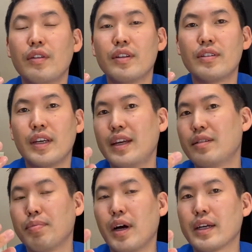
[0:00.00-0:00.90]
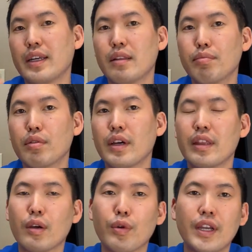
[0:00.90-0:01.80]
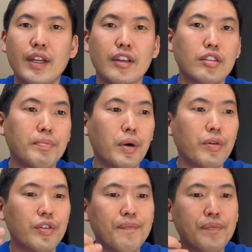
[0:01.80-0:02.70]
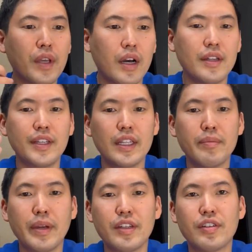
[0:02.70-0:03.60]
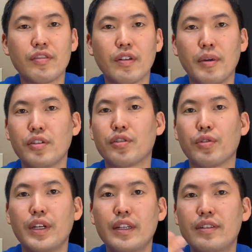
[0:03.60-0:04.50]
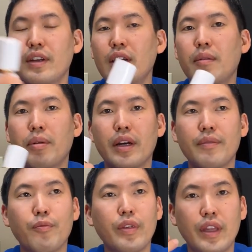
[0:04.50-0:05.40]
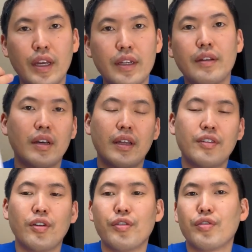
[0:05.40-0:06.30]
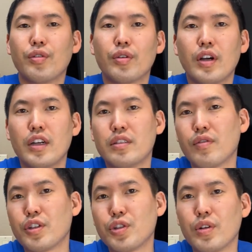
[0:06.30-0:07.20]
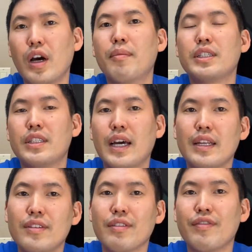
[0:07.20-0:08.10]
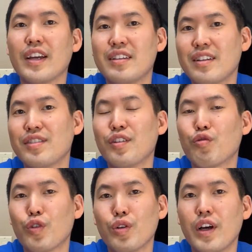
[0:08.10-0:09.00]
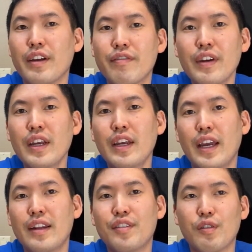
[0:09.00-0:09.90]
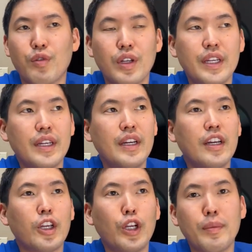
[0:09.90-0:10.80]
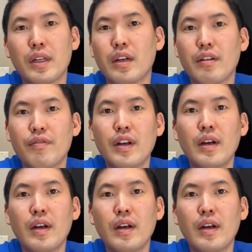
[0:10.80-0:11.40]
even say it's blocking the blue light that we're getting exposed on a daily basis from our screens. But then uh, that's also controversial on how much that is affecting us in real life. And is it really cumulative